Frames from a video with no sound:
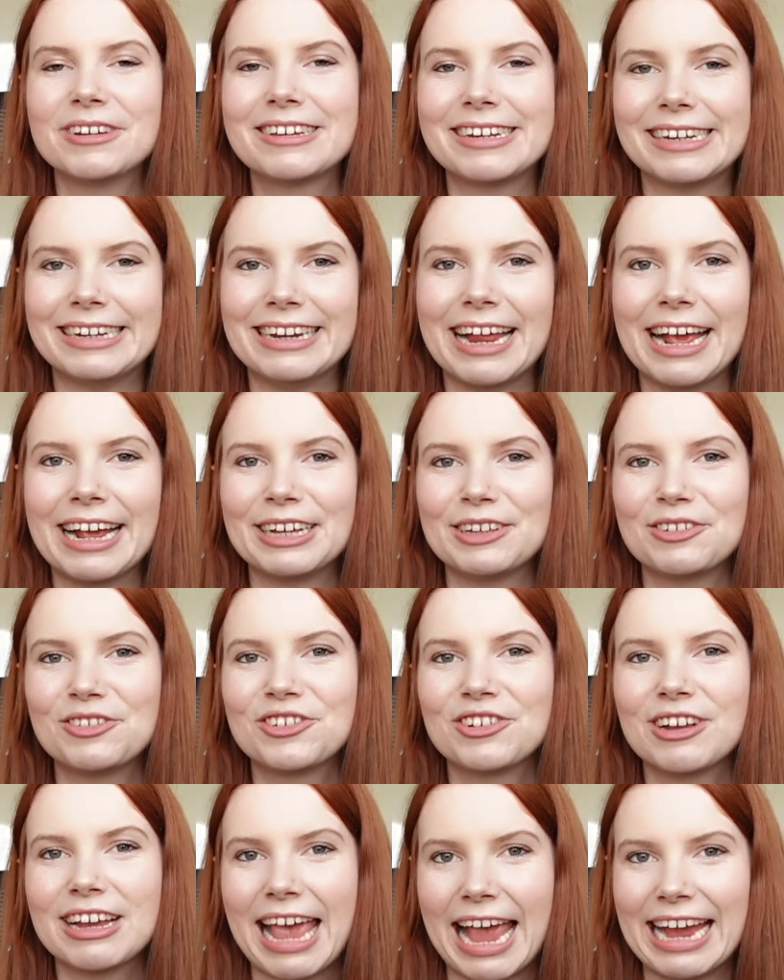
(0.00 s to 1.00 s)

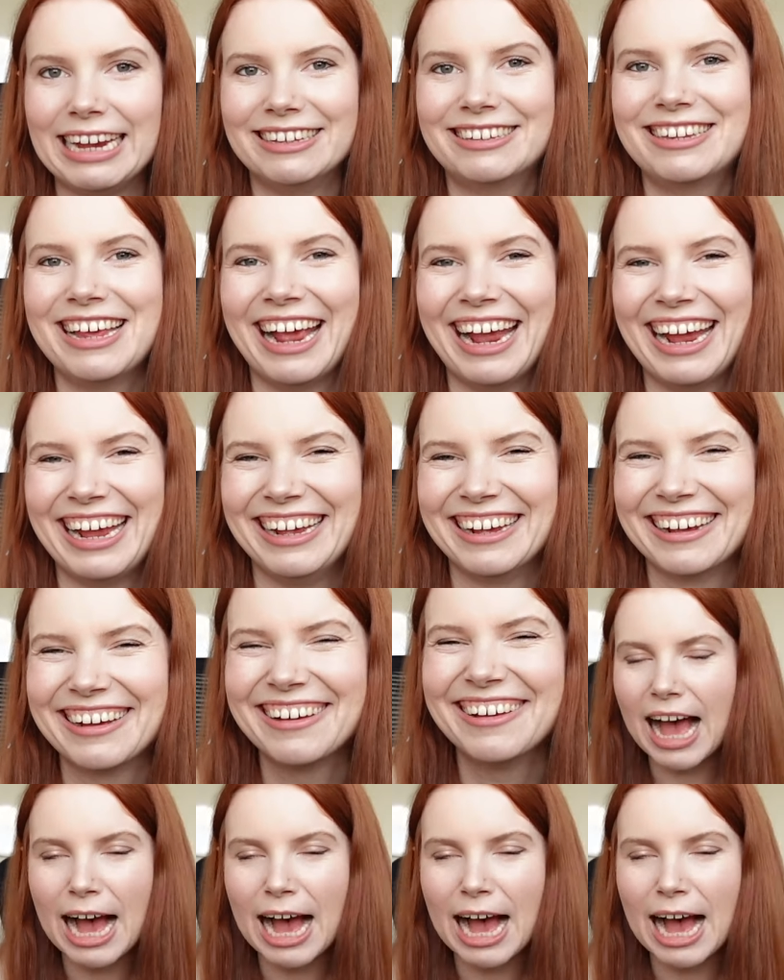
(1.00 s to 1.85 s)
teenage Katie.